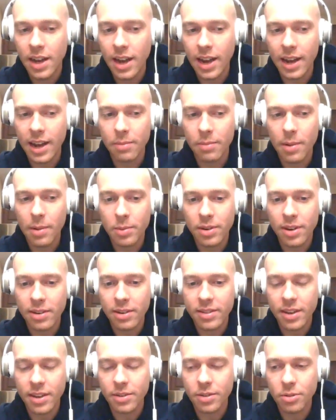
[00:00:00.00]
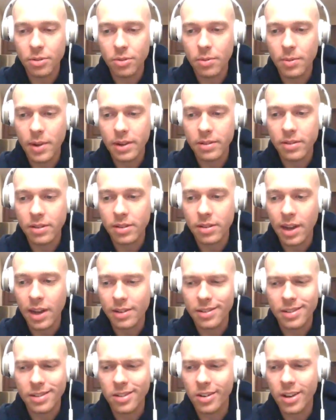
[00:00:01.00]
And I remember I said to him, I
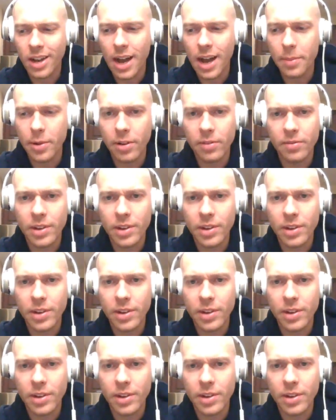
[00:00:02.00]
just started commenting